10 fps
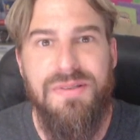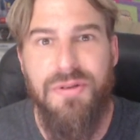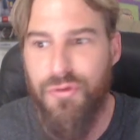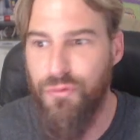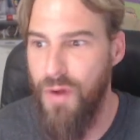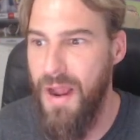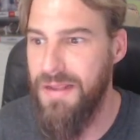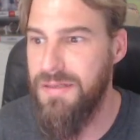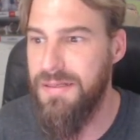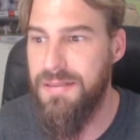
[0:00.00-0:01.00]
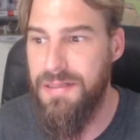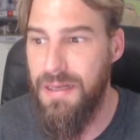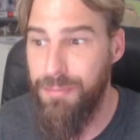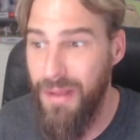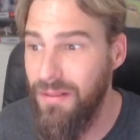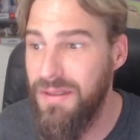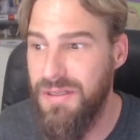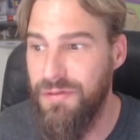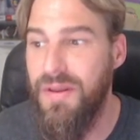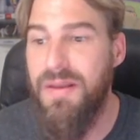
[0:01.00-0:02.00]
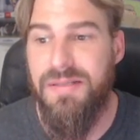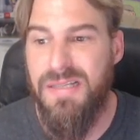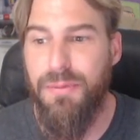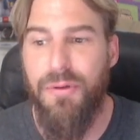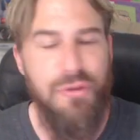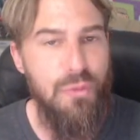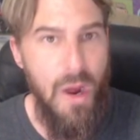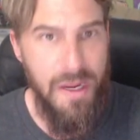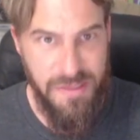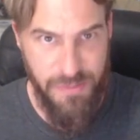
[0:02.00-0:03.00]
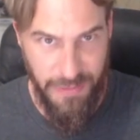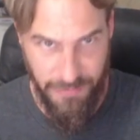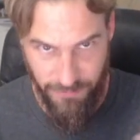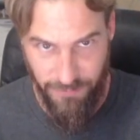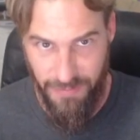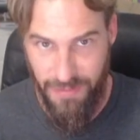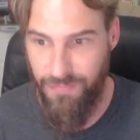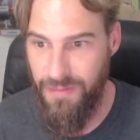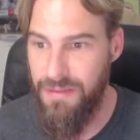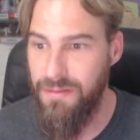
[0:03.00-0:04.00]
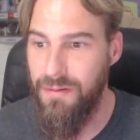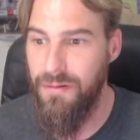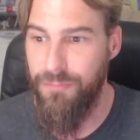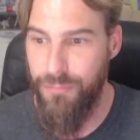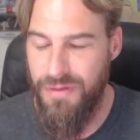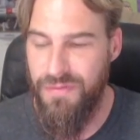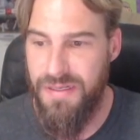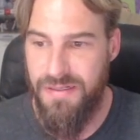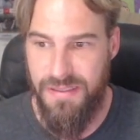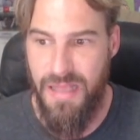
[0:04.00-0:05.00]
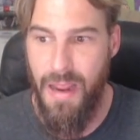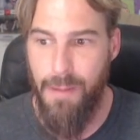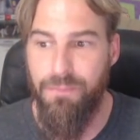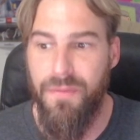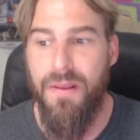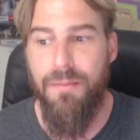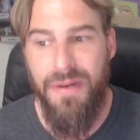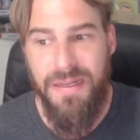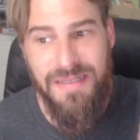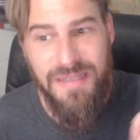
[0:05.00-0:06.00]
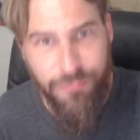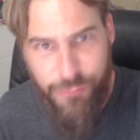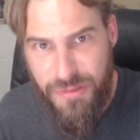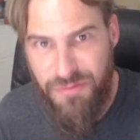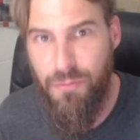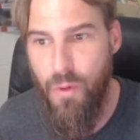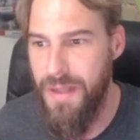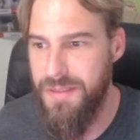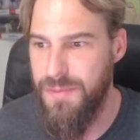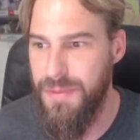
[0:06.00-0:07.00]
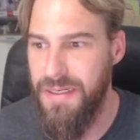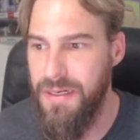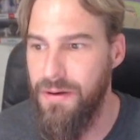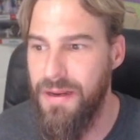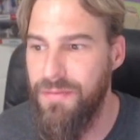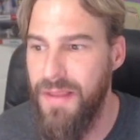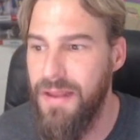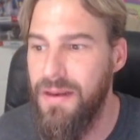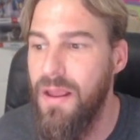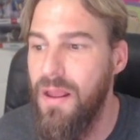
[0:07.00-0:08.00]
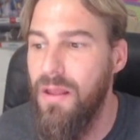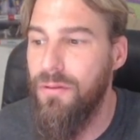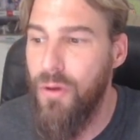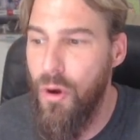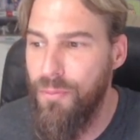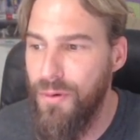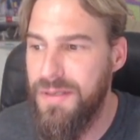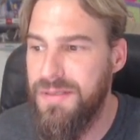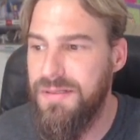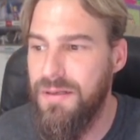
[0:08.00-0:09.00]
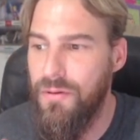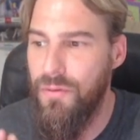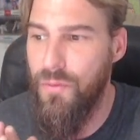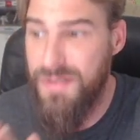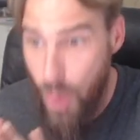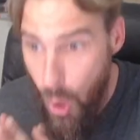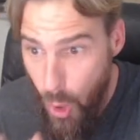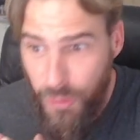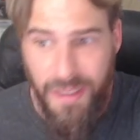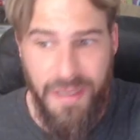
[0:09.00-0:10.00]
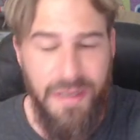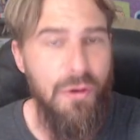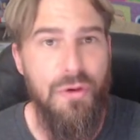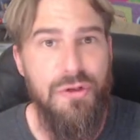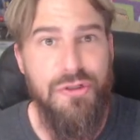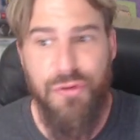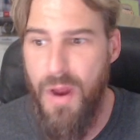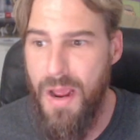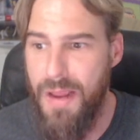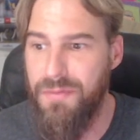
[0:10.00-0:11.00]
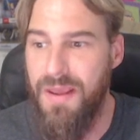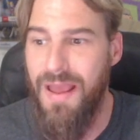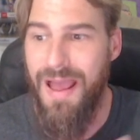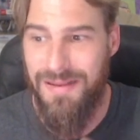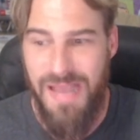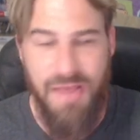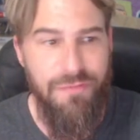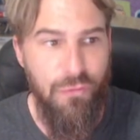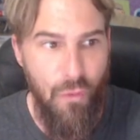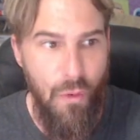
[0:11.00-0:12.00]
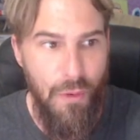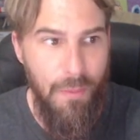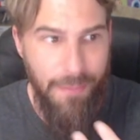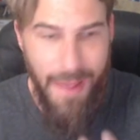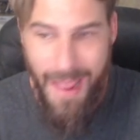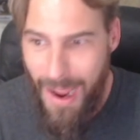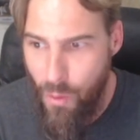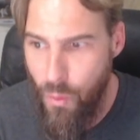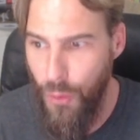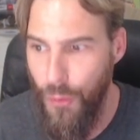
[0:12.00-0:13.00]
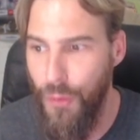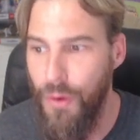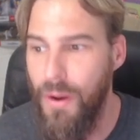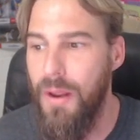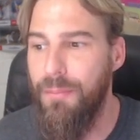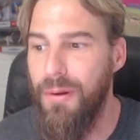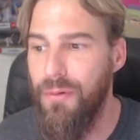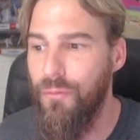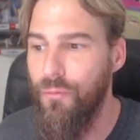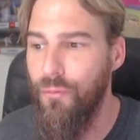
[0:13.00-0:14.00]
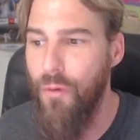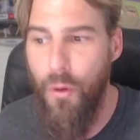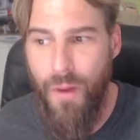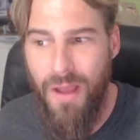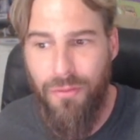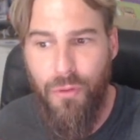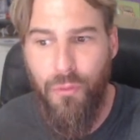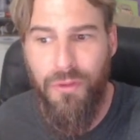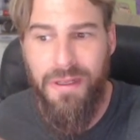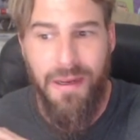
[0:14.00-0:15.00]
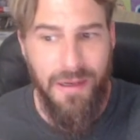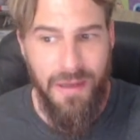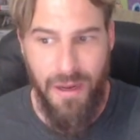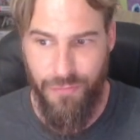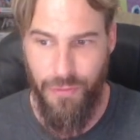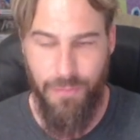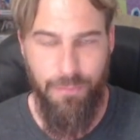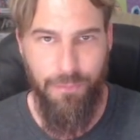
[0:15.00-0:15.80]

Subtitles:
that Darius is an appellative similar to Wiseman in the previous slide. But he differs from Wiseman here in that Gobrius was called king or described as having royal power, or rather only a governor.